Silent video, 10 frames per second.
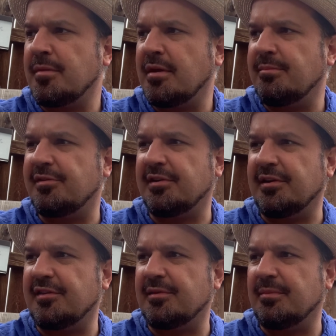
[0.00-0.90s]
Let's look
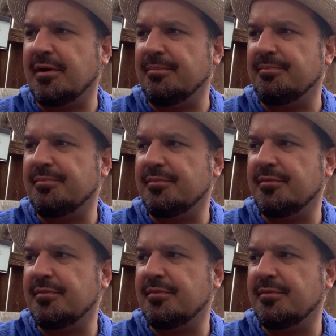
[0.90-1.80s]
at
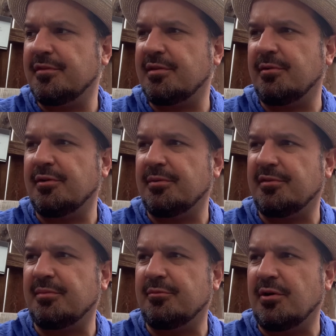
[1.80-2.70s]

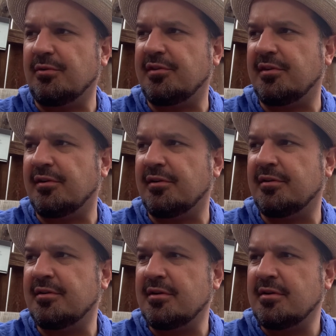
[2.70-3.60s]
some notes here
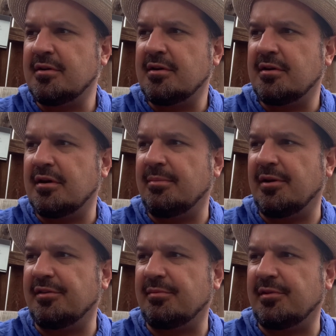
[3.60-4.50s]

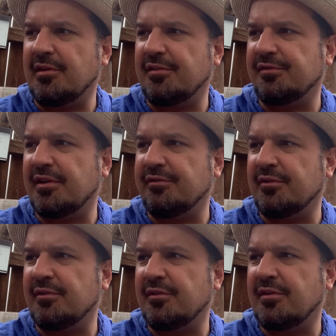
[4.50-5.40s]
about some of these
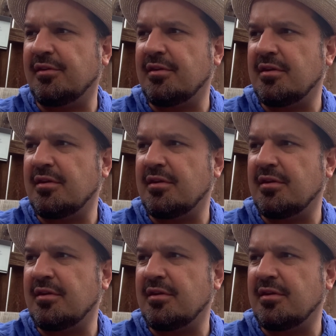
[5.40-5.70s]
flavors.